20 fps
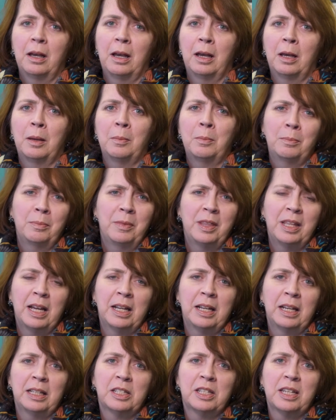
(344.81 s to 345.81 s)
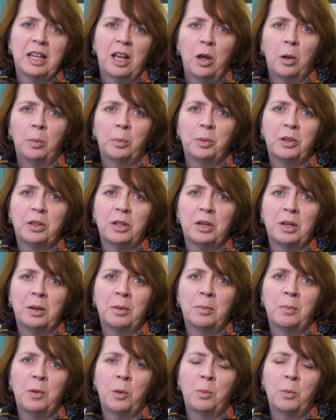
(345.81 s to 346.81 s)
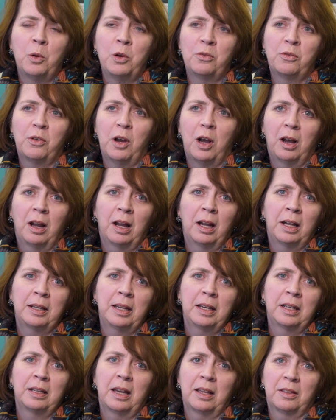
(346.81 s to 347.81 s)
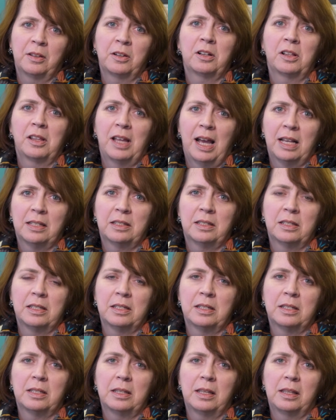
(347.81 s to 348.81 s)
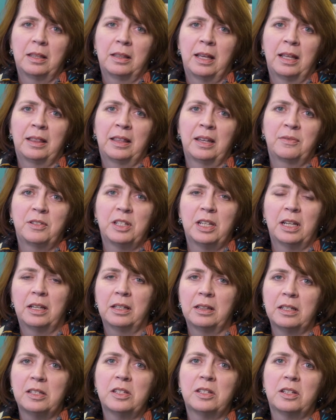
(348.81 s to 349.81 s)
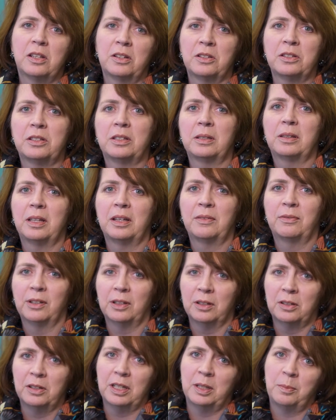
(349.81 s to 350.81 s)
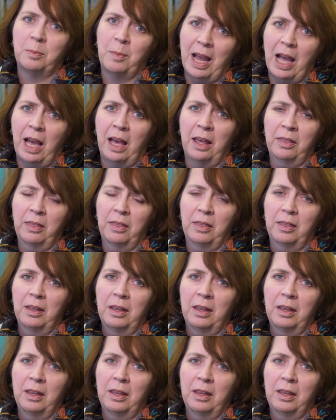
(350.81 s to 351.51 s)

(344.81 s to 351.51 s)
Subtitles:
that it's helped them move on in other classes, that they've taken the skills that they've learned in math